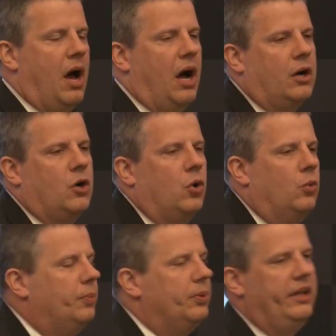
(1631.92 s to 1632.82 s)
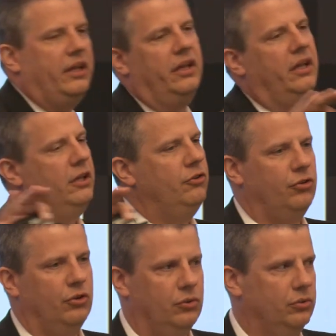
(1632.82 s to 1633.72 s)
are completely
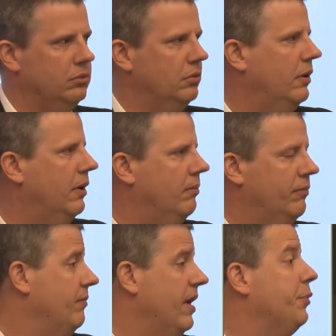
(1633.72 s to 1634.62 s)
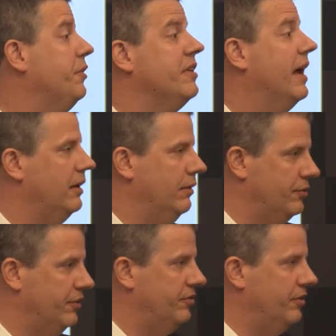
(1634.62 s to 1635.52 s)
into healthy snacking,
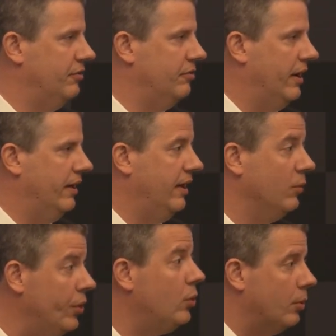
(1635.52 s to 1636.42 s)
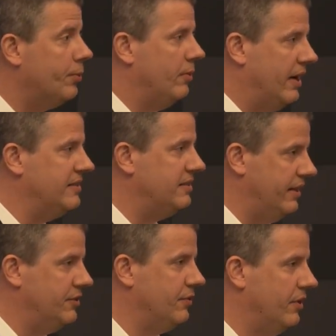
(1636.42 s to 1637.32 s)
for instance, right? And will compromise
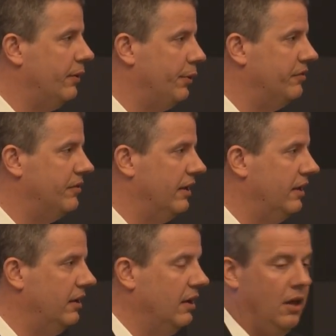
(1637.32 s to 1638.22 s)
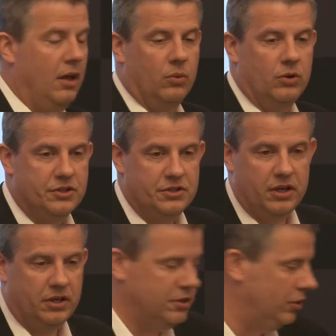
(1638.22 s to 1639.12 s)
taste for healthy snacking. Whereas
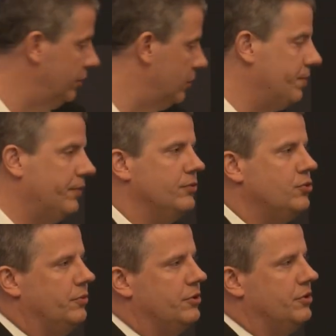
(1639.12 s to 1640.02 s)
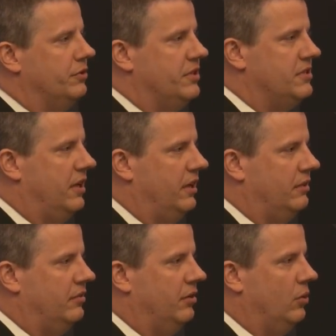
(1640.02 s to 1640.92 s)
there's another group of consumers on this
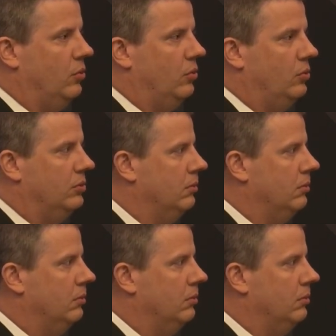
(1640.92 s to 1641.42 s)
end who